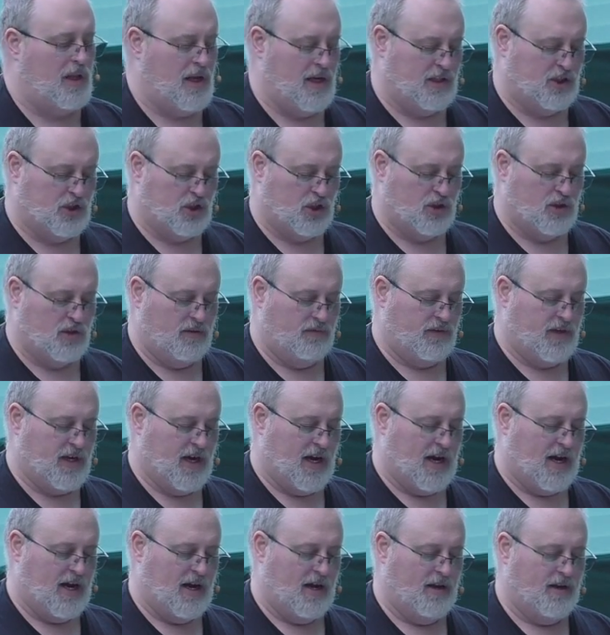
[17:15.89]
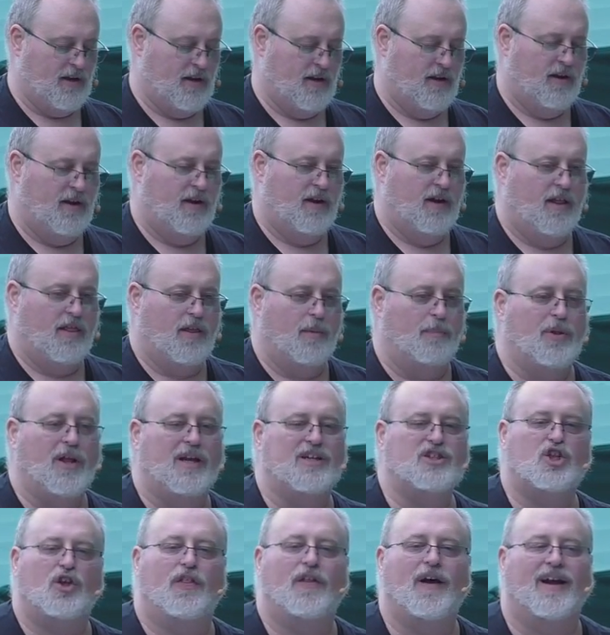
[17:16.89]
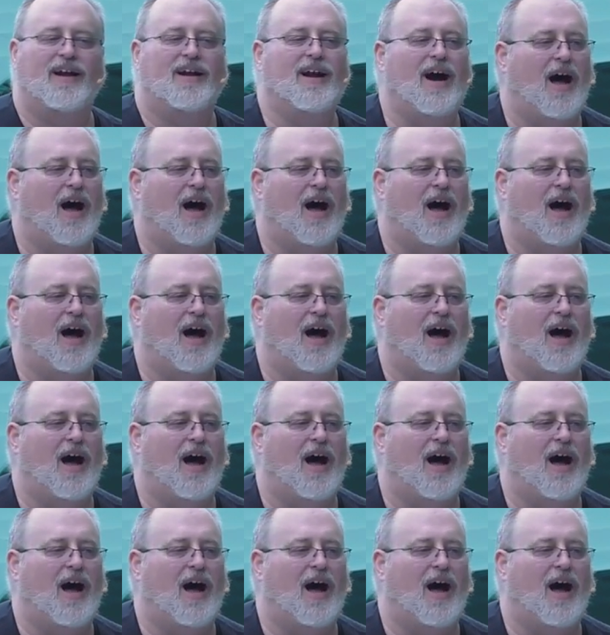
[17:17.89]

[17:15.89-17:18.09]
to, to remind you today that